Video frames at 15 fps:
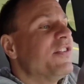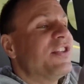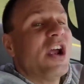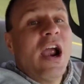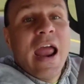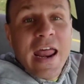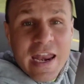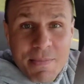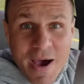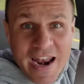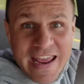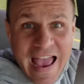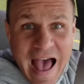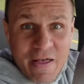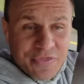Is there
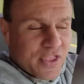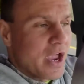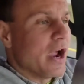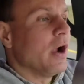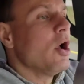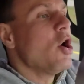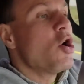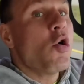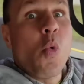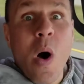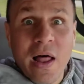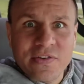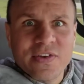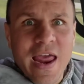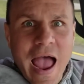anybody out there
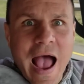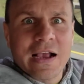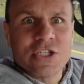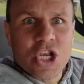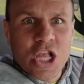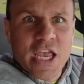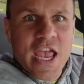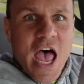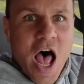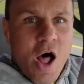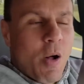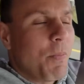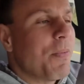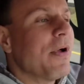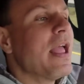who wants to actually
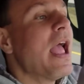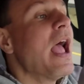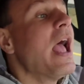help?